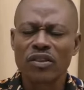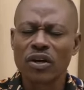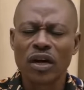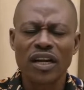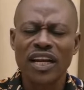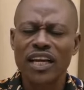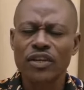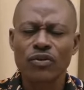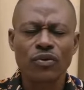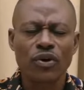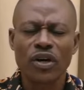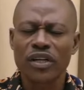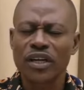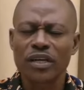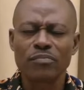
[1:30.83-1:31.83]
none like
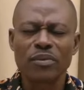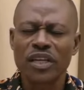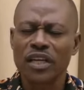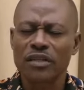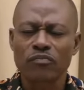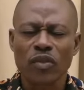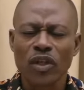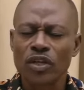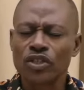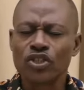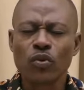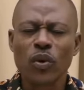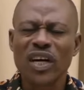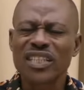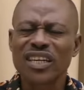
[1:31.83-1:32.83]
you on earth beneath.
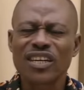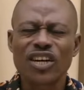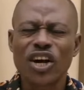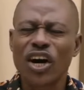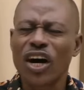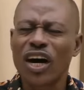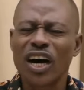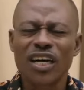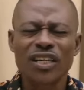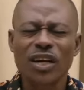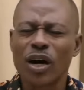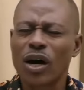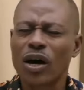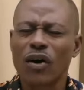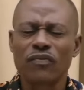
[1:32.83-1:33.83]
You are the
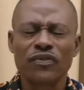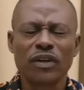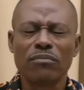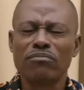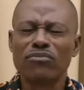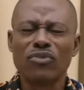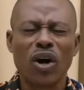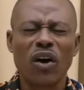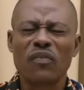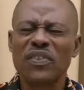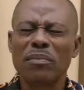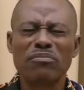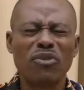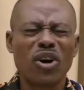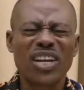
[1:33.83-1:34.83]
God of the
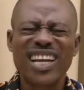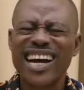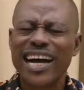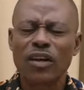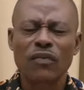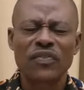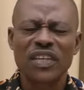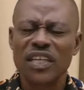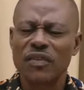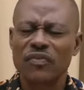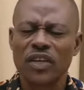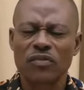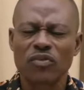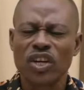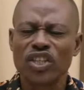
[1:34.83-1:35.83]
morning and of the
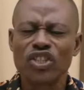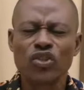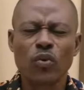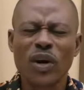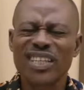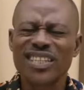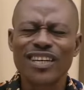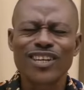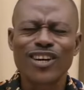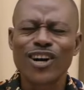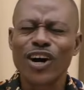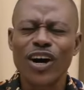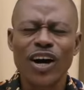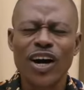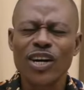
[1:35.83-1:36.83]
evening. You are the
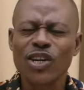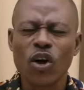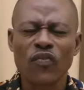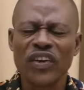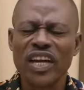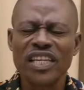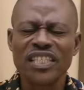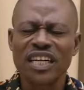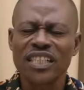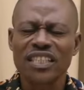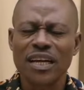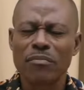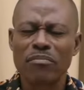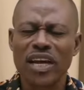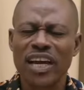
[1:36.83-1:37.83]
God of
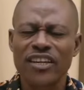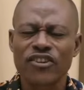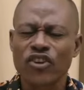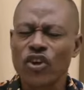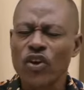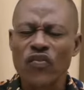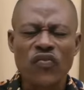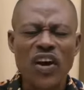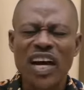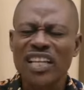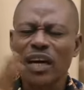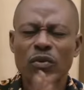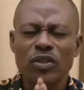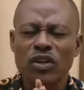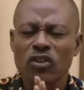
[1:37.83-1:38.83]
angels and men.
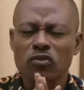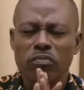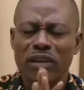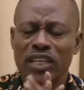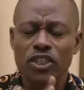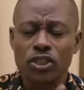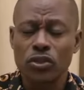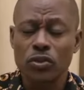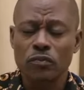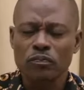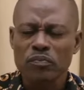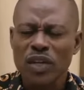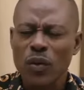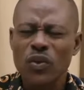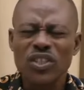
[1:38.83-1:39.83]
Father, we just bless you.
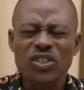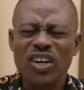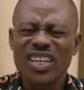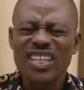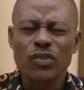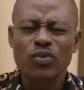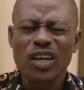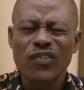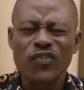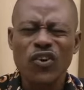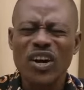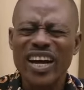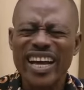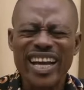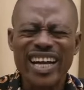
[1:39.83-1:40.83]
We join the
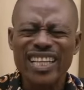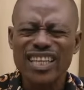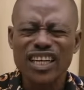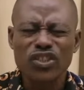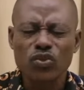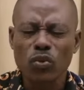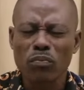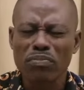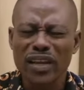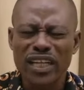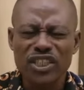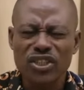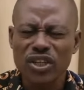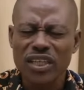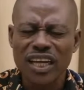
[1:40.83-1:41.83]
24 elders to
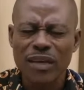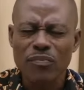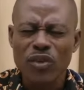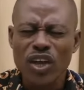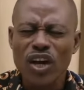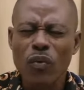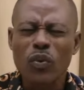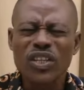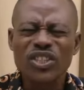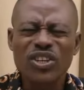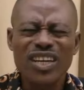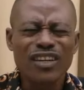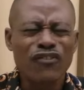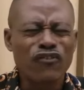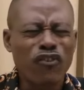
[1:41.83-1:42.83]
bless your name. We
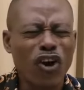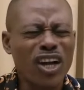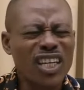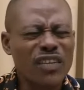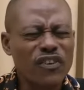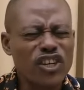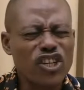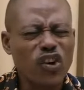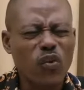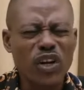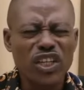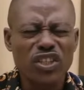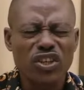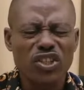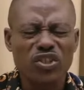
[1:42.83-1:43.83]
join the 4 living
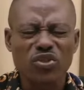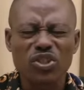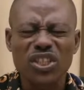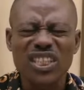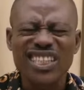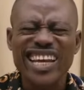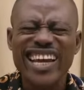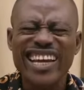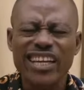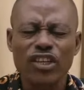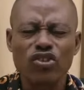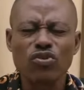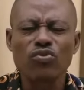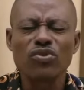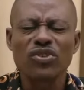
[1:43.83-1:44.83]
creatures to say
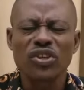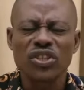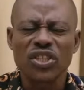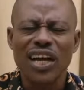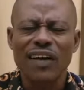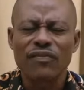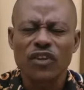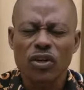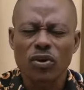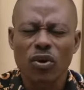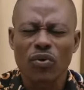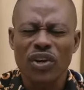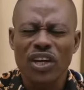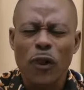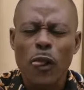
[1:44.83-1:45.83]
you deserve the
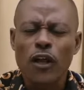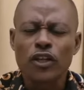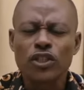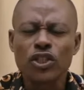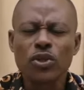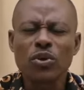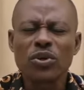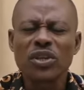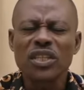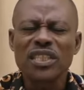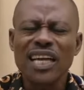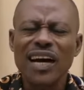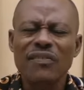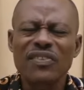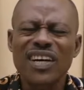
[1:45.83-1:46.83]
glory. You
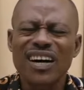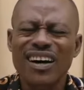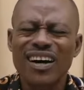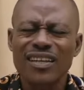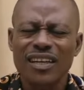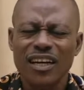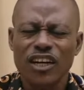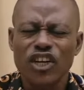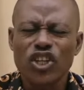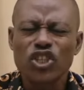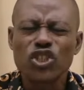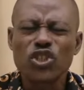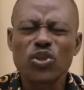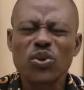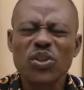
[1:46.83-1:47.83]
deserve the honor.
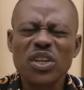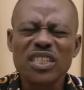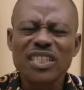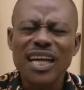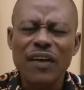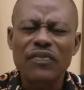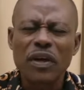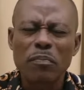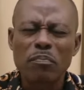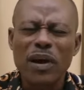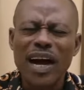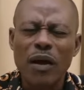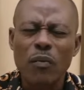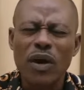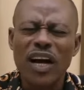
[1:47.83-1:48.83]
You deserve the
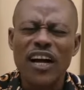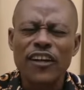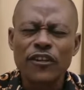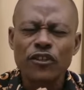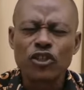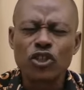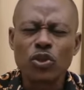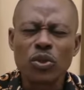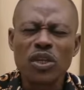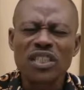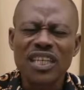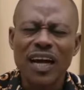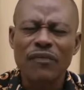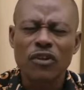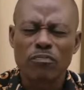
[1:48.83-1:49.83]
power. You
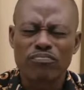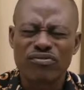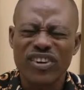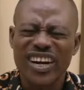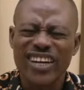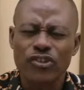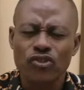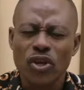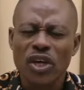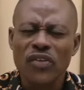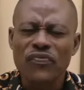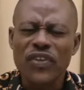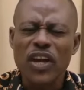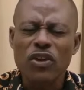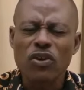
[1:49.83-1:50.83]
deserve the praise.
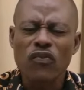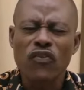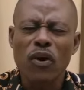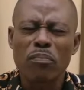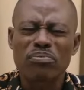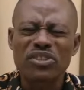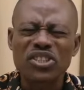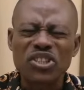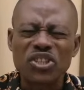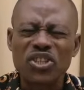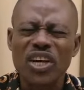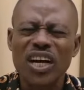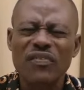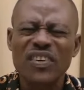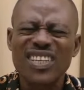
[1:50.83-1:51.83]
Thank you for
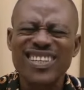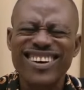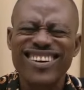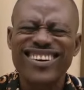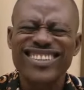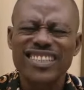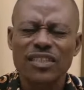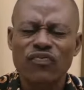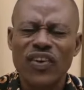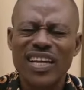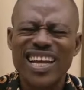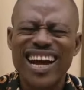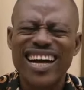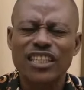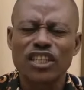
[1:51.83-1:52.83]
preserving us,
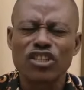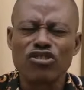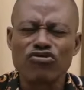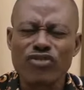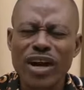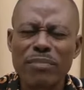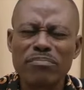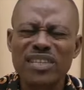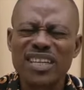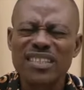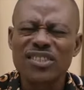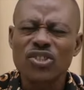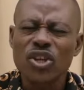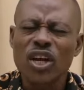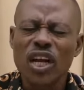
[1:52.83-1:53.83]
Father, as a
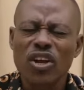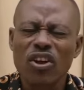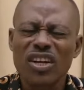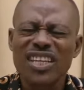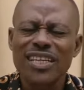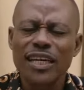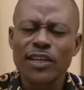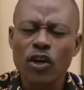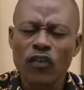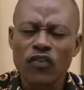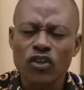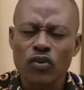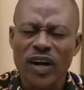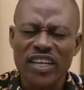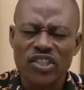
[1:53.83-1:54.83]
remnant, Lord, in a day
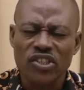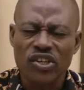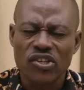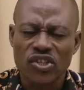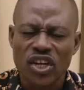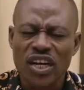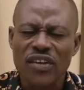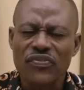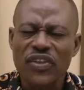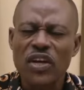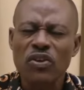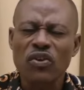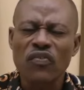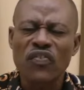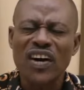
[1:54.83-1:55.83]
of crisis.
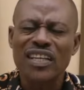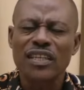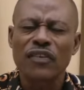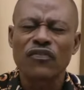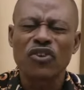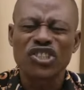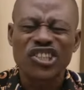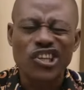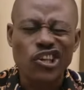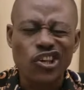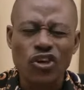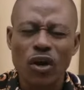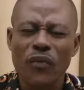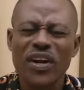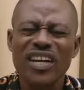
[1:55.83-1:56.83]
Thank you, Father, for
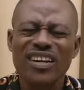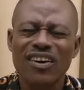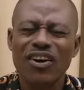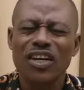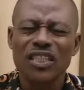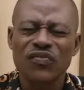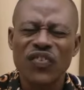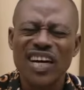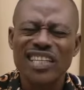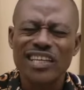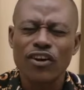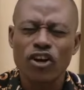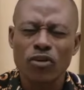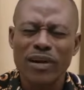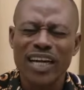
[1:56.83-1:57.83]
securing us,
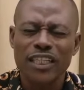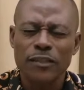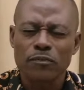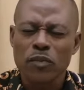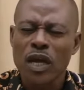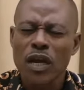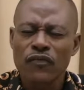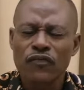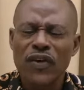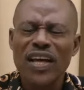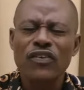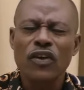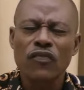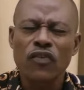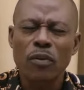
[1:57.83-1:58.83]
Father God Almighty.
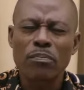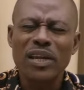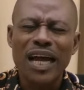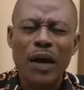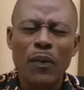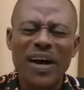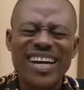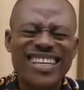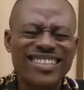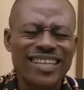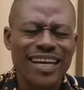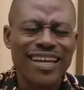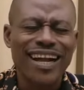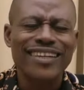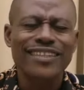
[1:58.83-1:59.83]
Thank you for being our
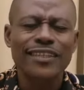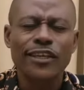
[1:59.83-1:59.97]
eternal